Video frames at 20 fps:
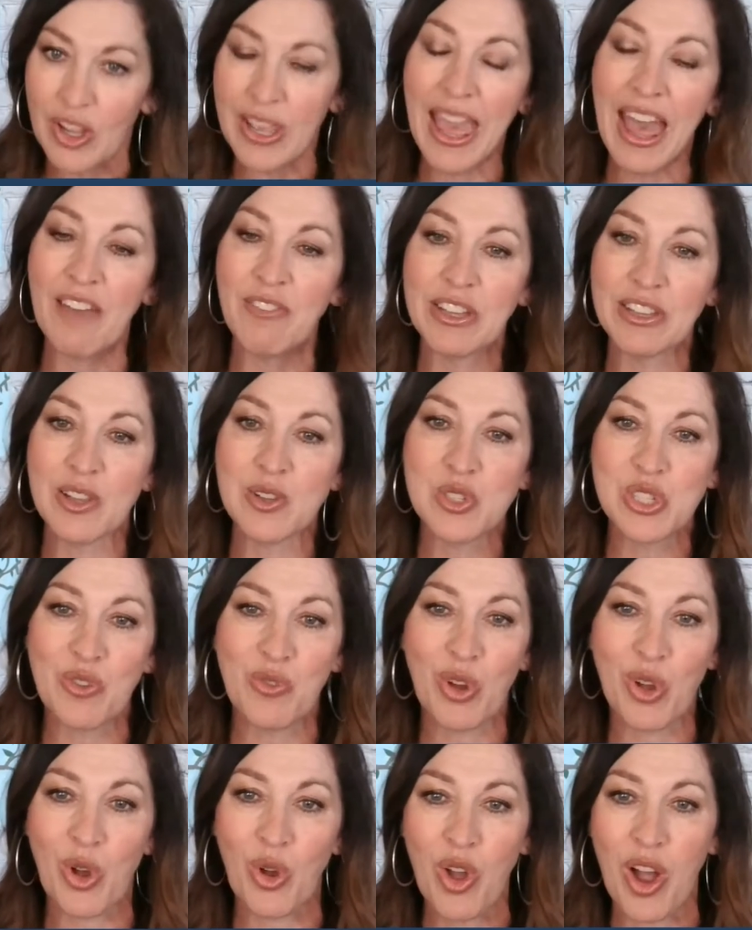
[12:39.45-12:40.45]
having those
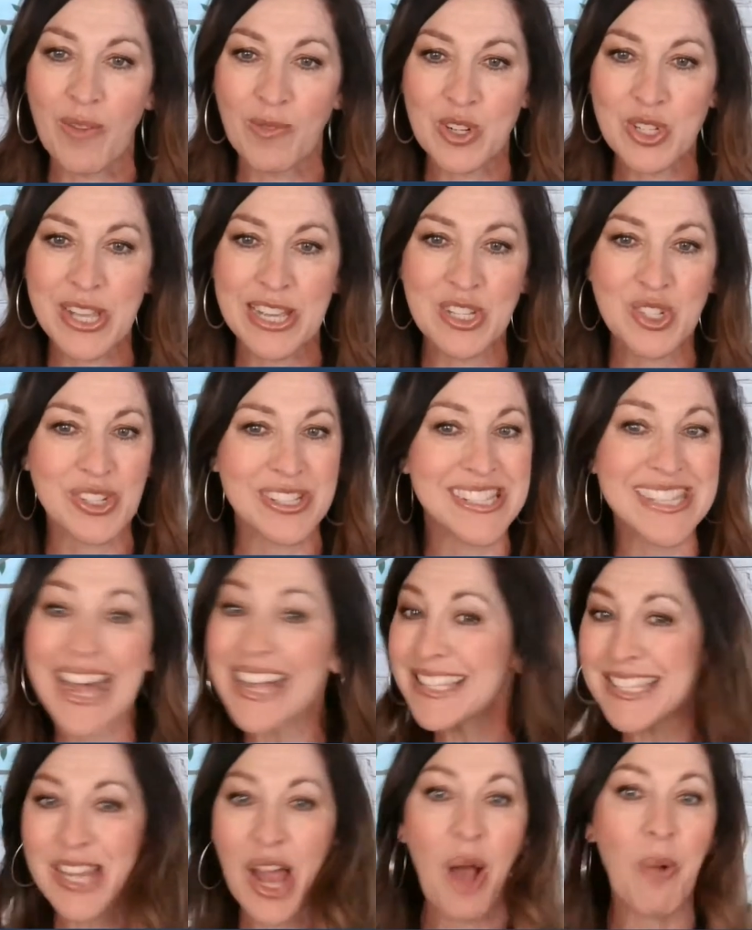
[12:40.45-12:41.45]
difficult conversations.
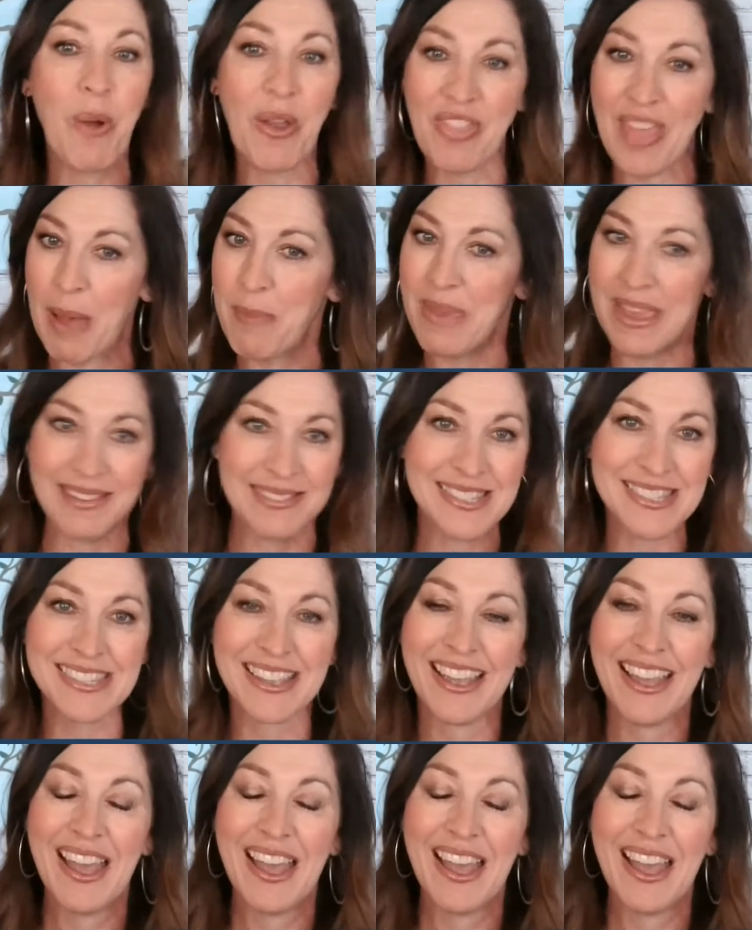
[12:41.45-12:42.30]
That's not what that means.